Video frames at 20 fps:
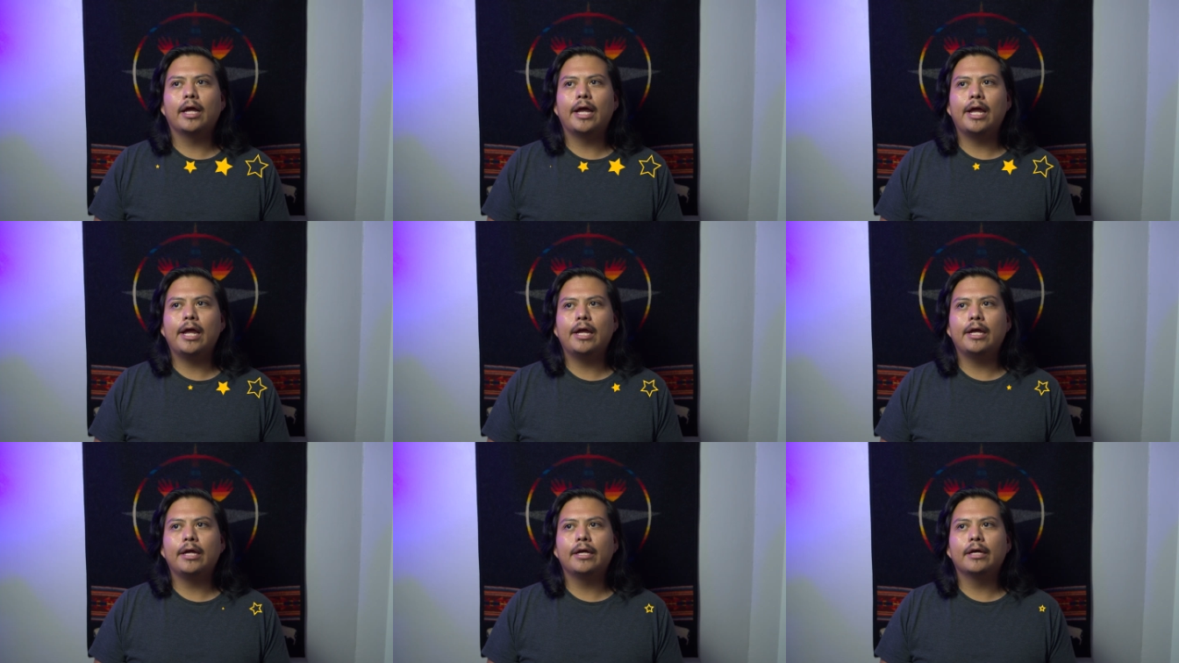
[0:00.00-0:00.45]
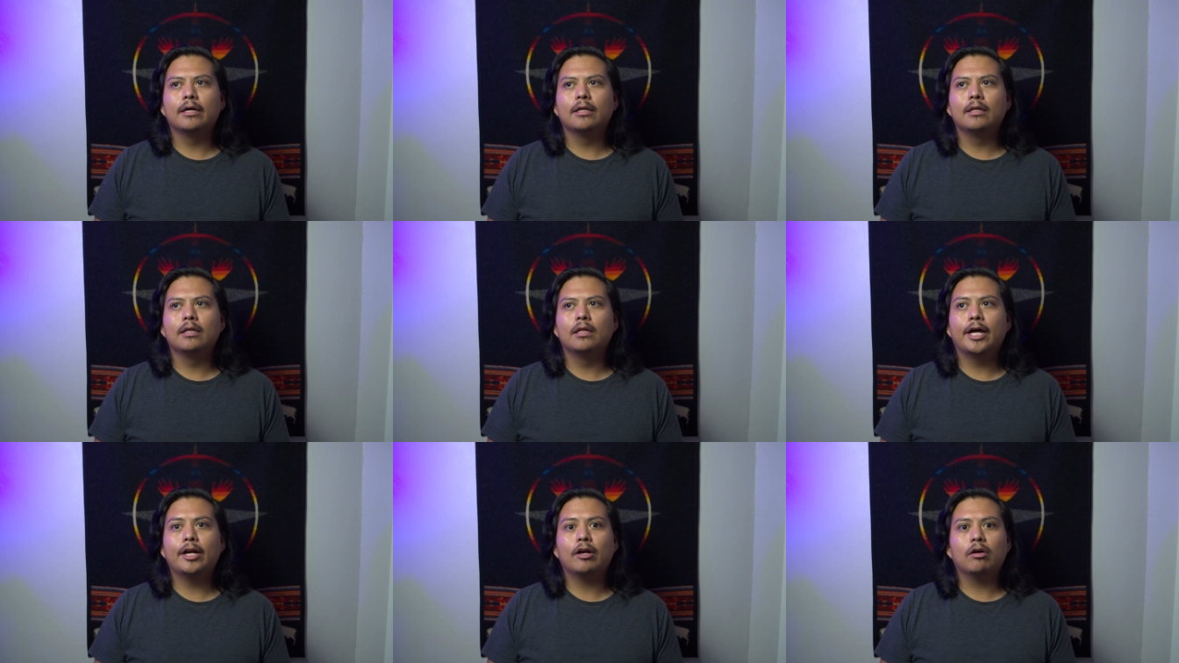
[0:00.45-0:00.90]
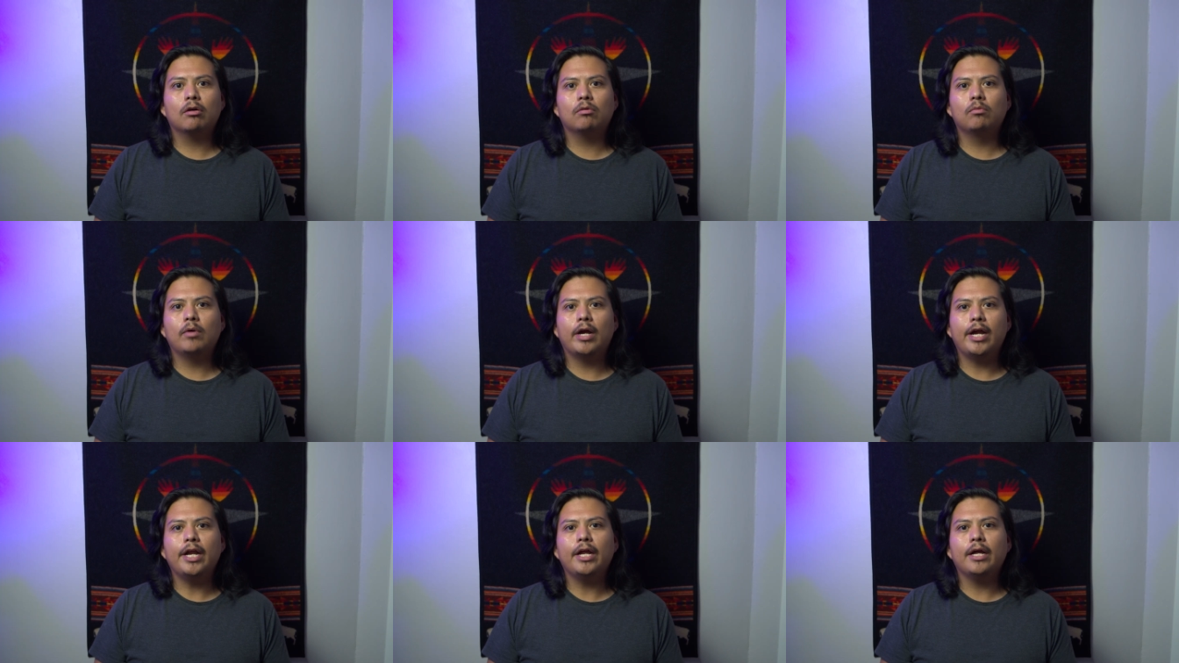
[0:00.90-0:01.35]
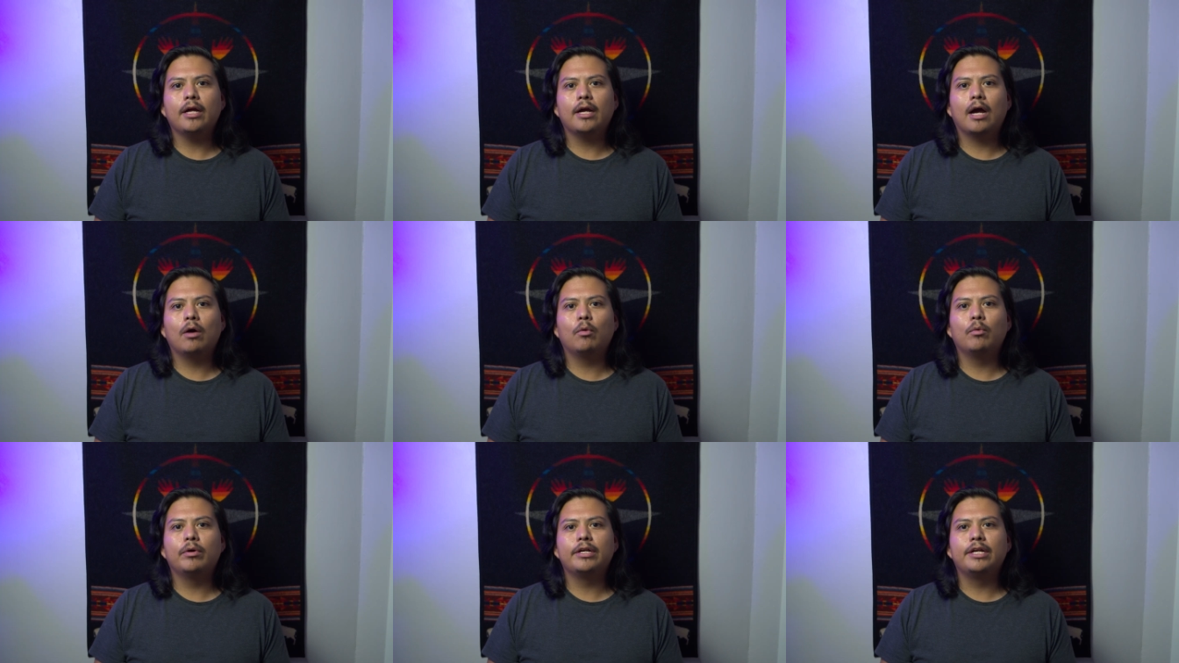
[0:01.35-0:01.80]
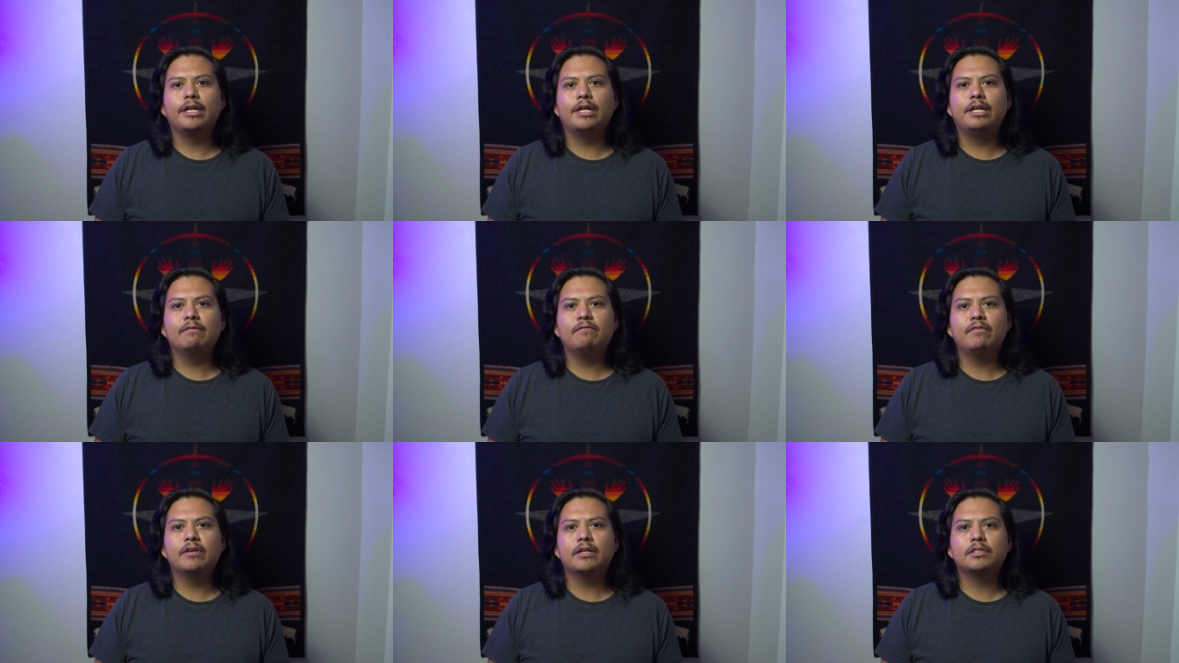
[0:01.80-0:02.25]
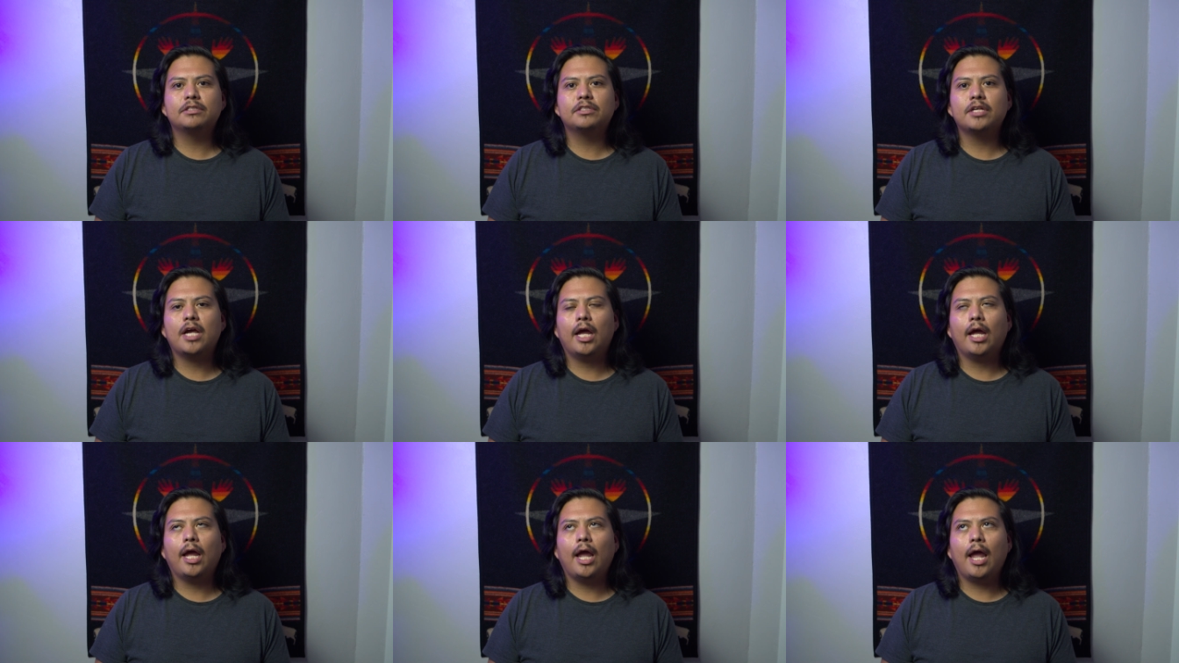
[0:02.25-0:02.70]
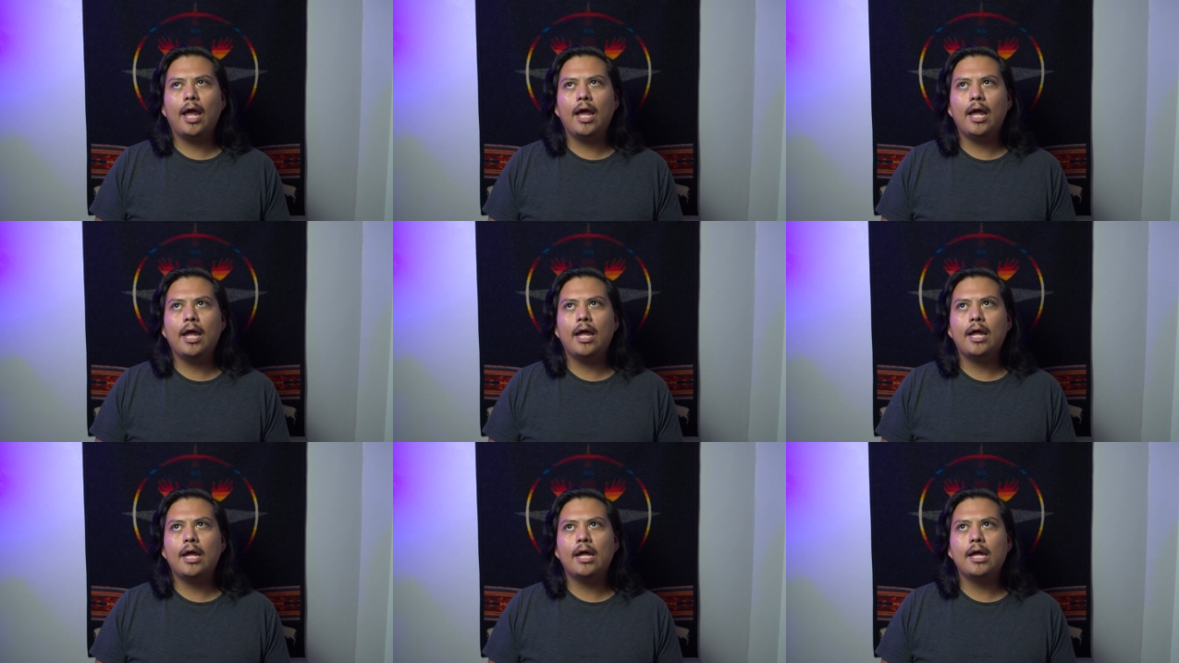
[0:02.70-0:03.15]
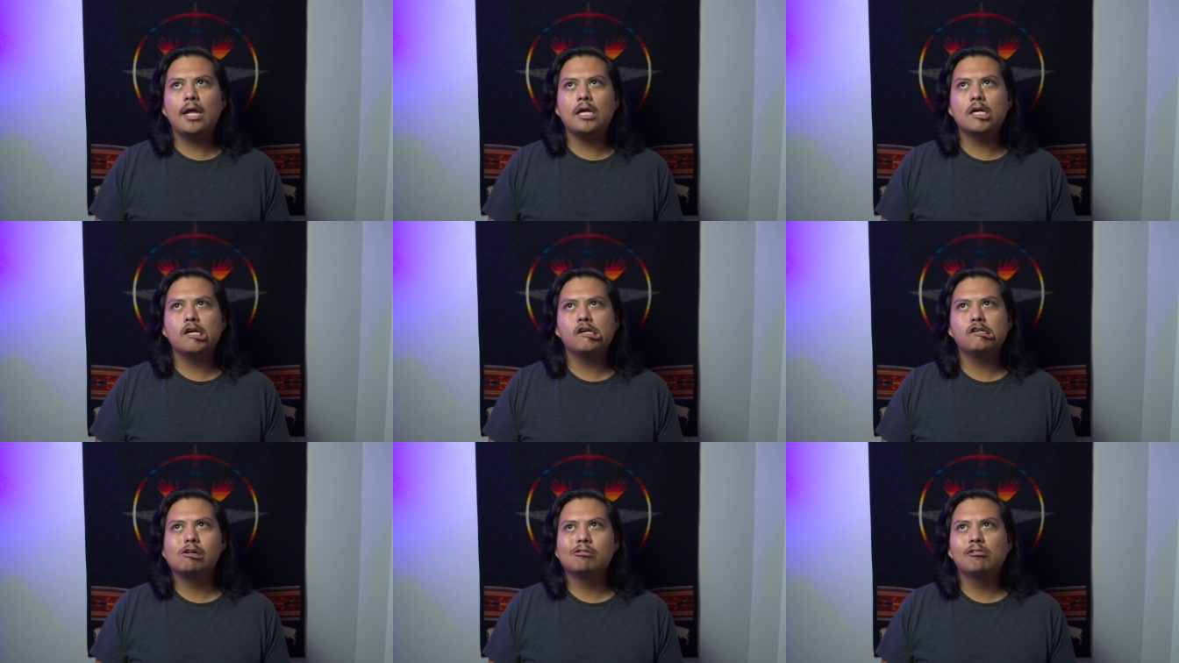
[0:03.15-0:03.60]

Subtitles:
A letter grading, I would give it a,